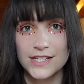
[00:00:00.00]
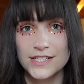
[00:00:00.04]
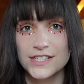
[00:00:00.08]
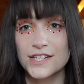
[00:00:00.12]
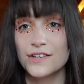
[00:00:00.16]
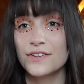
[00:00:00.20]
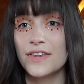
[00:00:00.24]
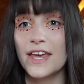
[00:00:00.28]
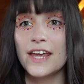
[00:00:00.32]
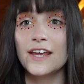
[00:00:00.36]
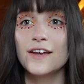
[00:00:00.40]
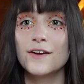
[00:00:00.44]

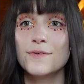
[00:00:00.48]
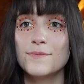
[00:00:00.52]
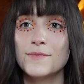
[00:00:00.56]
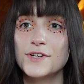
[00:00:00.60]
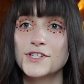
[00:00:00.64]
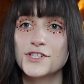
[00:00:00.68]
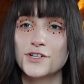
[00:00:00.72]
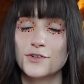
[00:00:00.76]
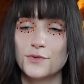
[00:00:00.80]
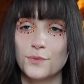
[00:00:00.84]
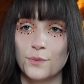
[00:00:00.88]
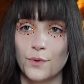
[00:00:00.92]
So they
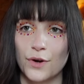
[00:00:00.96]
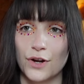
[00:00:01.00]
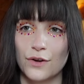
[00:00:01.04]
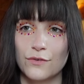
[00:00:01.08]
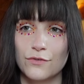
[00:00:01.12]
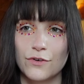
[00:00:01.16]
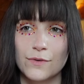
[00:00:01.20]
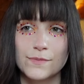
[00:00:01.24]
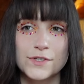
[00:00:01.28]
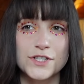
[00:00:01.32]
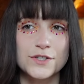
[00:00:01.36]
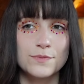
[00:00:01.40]
commissioned work
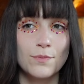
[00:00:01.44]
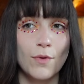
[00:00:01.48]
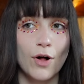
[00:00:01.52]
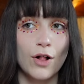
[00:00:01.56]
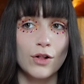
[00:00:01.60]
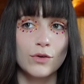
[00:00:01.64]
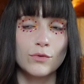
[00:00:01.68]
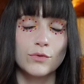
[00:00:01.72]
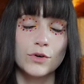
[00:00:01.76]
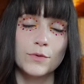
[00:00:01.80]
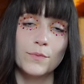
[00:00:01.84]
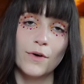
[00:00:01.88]
from a
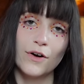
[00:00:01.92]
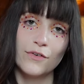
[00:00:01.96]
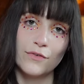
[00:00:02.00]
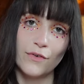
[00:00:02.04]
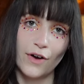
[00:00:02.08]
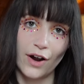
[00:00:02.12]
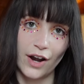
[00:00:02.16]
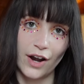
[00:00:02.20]
small group of